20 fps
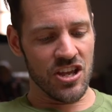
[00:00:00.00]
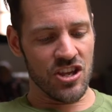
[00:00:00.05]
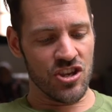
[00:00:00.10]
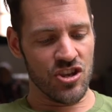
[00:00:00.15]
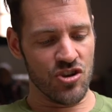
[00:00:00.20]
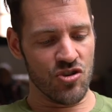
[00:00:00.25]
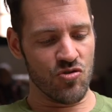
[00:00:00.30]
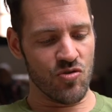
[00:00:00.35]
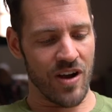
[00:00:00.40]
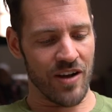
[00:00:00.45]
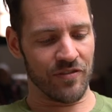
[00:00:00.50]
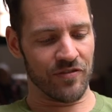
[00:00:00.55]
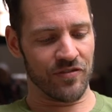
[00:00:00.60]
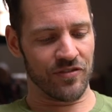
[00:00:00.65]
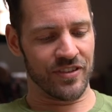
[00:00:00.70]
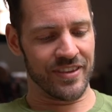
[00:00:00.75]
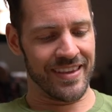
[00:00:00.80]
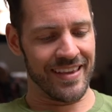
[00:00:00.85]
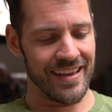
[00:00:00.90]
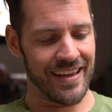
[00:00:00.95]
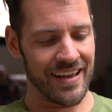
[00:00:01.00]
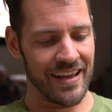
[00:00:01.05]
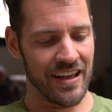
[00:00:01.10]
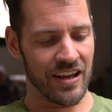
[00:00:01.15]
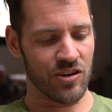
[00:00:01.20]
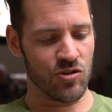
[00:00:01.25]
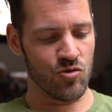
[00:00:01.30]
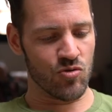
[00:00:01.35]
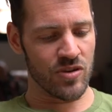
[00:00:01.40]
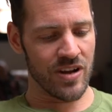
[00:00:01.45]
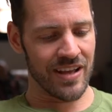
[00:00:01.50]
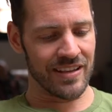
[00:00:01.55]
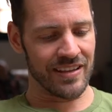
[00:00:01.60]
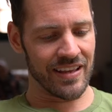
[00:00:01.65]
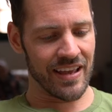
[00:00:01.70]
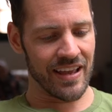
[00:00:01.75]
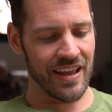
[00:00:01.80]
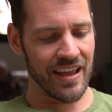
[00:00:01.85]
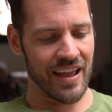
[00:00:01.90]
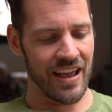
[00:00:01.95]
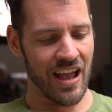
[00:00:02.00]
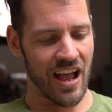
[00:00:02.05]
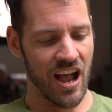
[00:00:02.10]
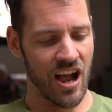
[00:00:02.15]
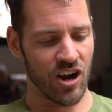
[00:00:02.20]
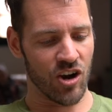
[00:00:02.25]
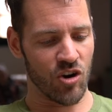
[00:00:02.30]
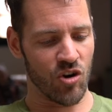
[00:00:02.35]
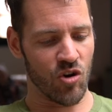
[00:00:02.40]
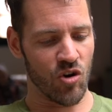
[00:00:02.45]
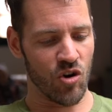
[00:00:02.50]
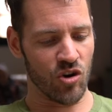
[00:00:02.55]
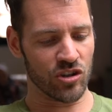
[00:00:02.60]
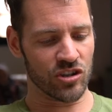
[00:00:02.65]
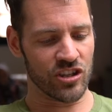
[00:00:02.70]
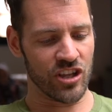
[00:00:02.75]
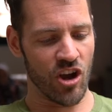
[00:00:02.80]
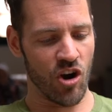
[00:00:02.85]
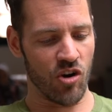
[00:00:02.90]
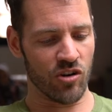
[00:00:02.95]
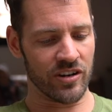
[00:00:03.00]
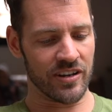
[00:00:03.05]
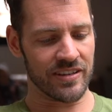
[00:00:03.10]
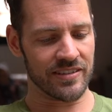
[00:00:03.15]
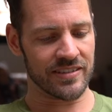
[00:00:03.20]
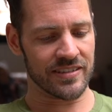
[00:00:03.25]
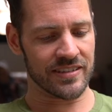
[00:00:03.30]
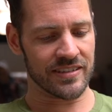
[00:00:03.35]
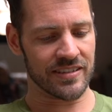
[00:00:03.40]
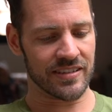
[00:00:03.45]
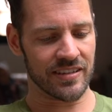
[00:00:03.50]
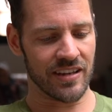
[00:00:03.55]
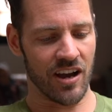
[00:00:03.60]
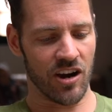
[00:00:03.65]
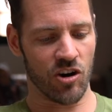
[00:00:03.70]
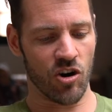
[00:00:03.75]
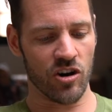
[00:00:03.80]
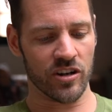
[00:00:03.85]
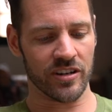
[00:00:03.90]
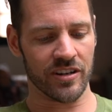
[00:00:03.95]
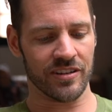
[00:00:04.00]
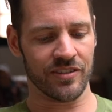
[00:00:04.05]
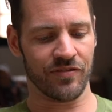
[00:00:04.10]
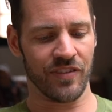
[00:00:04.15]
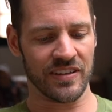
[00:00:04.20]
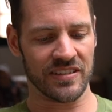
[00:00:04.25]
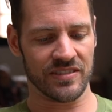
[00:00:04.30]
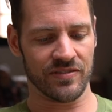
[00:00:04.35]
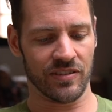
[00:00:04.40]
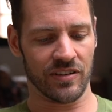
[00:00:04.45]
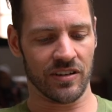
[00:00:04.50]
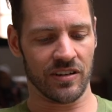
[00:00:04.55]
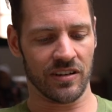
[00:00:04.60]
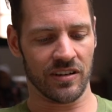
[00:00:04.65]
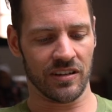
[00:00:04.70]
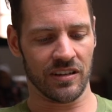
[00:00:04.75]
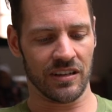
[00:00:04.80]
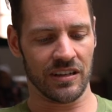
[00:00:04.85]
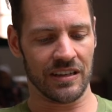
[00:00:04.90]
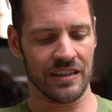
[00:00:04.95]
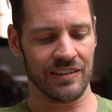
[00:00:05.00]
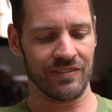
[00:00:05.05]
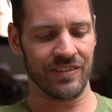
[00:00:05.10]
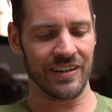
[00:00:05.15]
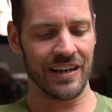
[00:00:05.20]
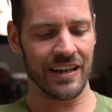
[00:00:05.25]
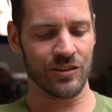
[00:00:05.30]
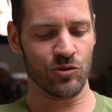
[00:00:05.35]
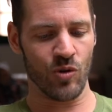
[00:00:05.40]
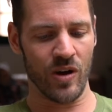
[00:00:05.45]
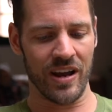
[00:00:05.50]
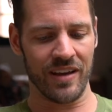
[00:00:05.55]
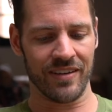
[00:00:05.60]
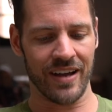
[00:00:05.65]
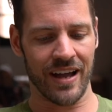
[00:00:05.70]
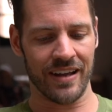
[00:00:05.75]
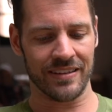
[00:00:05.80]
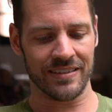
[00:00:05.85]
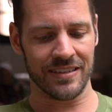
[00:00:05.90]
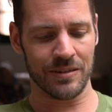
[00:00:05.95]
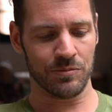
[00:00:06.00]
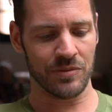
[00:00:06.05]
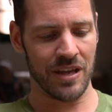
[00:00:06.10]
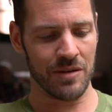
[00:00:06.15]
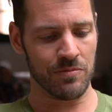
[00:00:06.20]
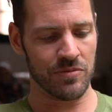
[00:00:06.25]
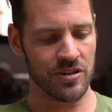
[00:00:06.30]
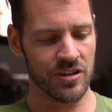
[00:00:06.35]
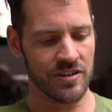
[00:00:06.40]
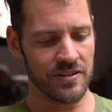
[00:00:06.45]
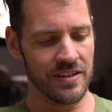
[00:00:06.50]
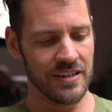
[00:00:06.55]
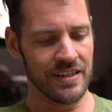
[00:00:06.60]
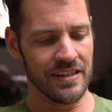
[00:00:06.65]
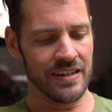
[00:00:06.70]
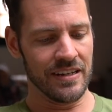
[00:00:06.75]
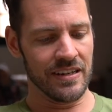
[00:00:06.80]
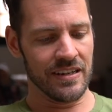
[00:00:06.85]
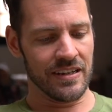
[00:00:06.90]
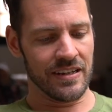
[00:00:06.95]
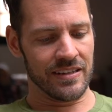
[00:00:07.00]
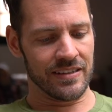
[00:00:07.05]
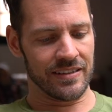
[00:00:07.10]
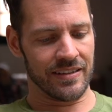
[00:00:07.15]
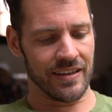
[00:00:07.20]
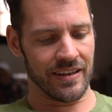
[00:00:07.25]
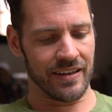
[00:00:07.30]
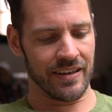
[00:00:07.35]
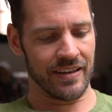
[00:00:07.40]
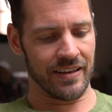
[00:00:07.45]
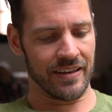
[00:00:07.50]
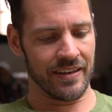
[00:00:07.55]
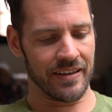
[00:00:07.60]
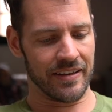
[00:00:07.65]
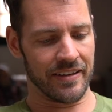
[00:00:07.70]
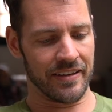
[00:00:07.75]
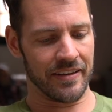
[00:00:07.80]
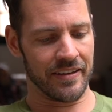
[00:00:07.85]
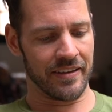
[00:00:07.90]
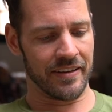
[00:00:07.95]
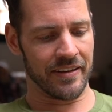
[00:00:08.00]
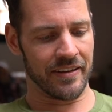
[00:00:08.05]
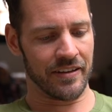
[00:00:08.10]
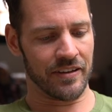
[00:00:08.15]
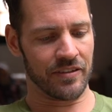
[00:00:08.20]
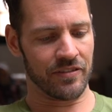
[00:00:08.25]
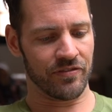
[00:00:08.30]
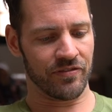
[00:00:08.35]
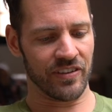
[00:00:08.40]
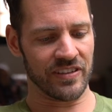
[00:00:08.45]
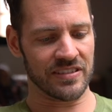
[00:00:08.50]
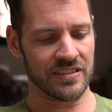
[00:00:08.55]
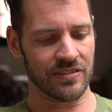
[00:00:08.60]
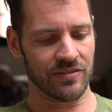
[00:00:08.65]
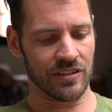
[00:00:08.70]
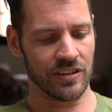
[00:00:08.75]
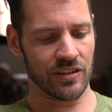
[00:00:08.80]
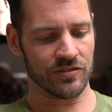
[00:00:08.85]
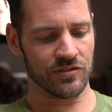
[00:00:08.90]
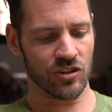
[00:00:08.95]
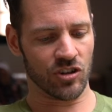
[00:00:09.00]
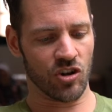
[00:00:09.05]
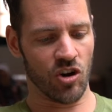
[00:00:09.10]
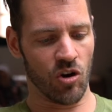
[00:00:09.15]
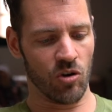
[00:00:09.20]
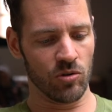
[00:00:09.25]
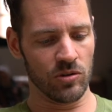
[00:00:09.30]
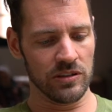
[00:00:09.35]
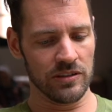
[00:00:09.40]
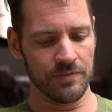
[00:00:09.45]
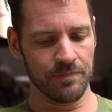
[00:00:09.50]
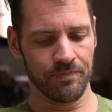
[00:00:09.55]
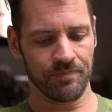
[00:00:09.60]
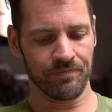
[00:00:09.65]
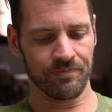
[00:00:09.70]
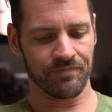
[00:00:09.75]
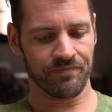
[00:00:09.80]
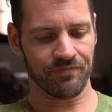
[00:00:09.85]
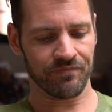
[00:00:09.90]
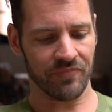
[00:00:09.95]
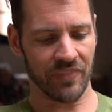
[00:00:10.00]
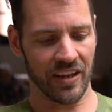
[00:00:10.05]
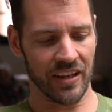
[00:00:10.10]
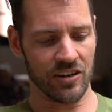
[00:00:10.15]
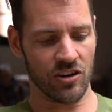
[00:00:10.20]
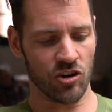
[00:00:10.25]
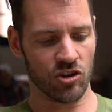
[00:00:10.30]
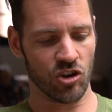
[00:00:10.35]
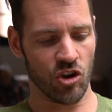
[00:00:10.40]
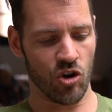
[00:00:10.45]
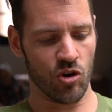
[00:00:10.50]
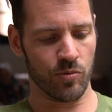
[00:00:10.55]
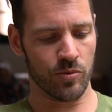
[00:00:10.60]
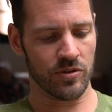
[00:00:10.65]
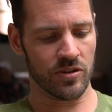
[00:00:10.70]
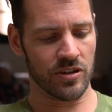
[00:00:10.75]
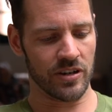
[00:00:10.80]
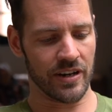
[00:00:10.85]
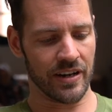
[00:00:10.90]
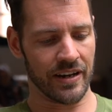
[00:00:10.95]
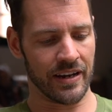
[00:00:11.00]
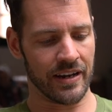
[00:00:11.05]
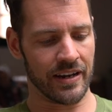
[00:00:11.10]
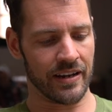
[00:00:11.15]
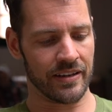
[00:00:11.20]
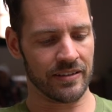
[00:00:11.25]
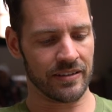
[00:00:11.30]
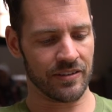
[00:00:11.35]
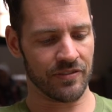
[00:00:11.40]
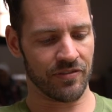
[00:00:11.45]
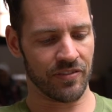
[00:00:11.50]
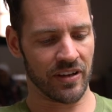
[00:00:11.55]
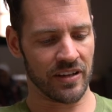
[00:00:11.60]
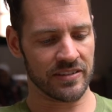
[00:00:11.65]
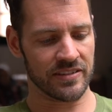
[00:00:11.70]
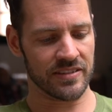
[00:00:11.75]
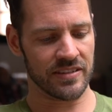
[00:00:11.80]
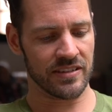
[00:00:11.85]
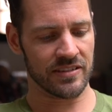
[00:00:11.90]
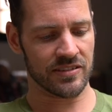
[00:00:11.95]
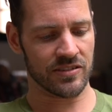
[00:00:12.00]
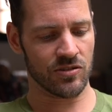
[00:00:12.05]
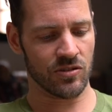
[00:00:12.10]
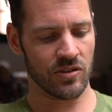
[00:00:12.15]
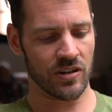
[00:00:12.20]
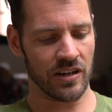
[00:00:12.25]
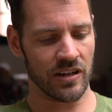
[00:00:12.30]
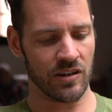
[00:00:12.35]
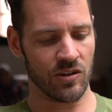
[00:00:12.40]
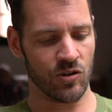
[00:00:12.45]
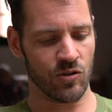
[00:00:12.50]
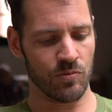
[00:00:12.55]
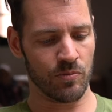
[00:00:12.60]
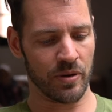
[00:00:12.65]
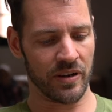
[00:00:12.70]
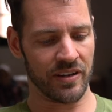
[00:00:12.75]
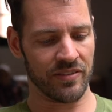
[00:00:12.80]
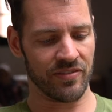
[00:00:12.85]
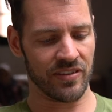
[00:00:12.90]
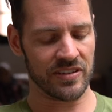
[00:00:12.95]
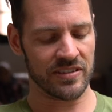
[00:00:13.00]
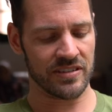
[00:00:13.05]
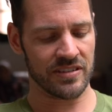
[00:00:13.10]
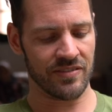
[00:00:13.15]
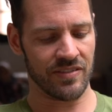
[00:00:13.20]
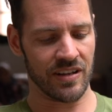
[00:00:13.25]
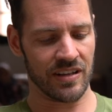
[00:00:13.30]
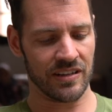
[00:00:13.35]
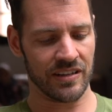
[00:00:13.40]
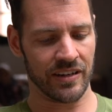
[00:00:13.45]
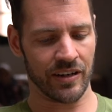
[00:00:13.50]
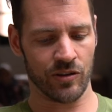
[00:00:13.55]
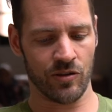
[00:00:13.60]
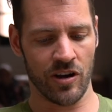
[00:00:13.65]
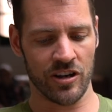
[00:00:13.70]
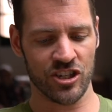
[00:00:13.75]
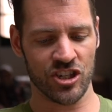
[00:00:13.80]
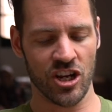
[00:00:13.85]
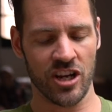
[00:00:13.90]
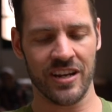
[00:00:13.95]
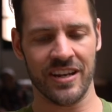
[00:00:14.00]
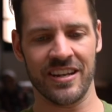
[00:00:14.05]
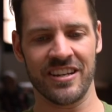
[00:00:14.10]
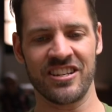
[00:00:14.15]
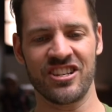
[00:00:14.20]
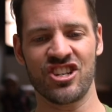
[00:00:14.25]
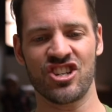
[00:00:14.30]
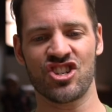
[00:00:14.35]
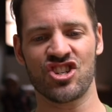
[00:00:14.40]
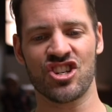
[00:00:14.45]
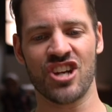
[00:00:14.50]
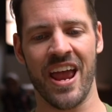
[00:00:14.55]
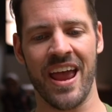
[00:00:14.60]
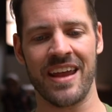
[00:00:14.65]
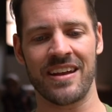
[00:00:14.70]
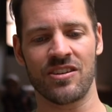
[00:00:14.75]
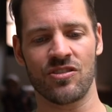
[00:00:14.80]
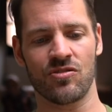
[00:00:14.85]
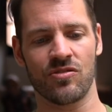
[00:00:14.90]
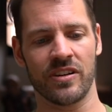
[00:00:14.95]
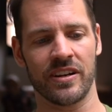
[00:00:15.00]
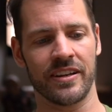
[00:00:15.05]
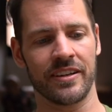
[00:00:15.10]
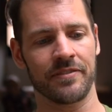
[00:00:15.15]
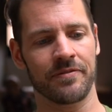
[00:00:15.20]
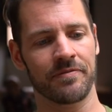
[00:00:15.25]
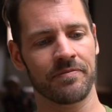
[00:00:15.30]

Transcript: You have the Cuna de Accordion Festival, Villanueva in September. The Festival of the Coal in October, and Francisco el Hombre Festival in Riohacha in January.